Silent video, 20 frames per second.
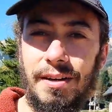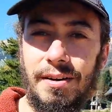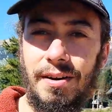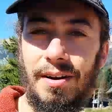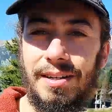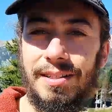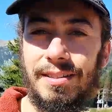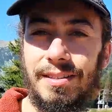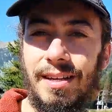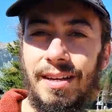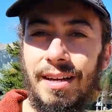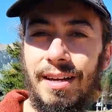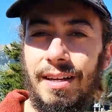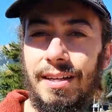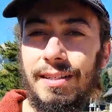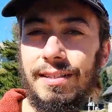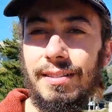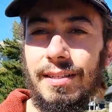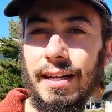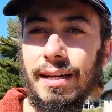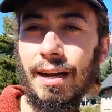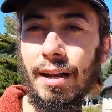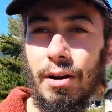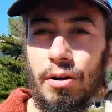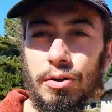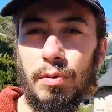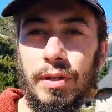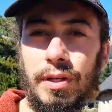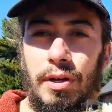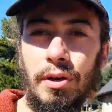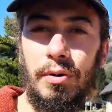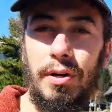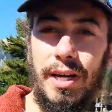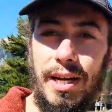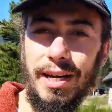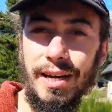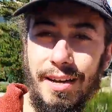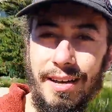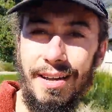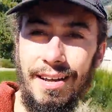Nice stained glass window
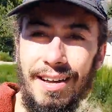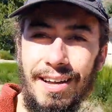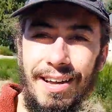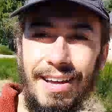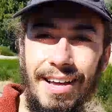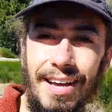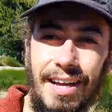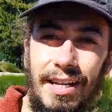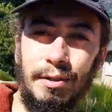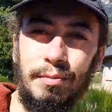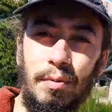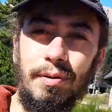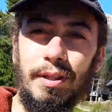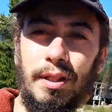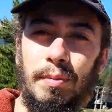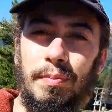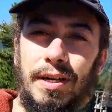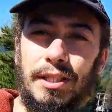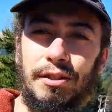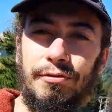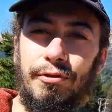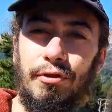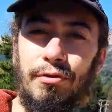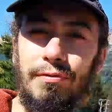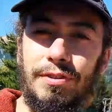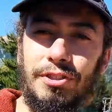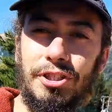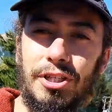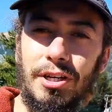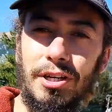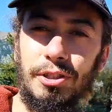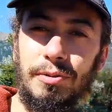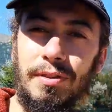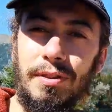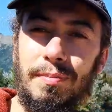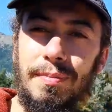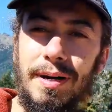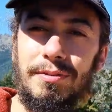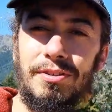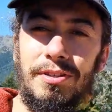here. It's probably the best view of the church with
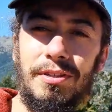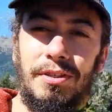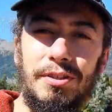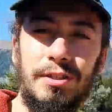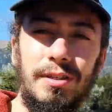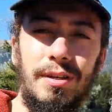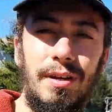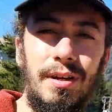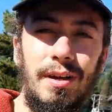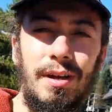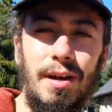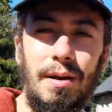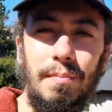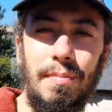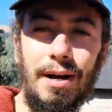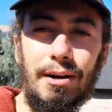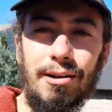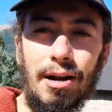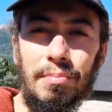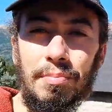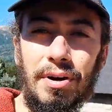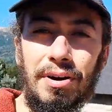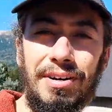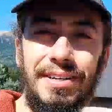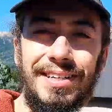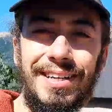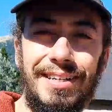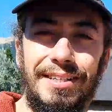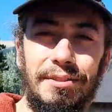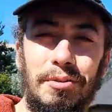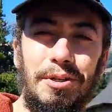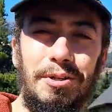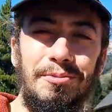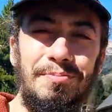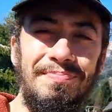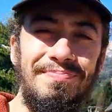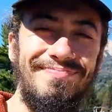the mountainous background behind it as well.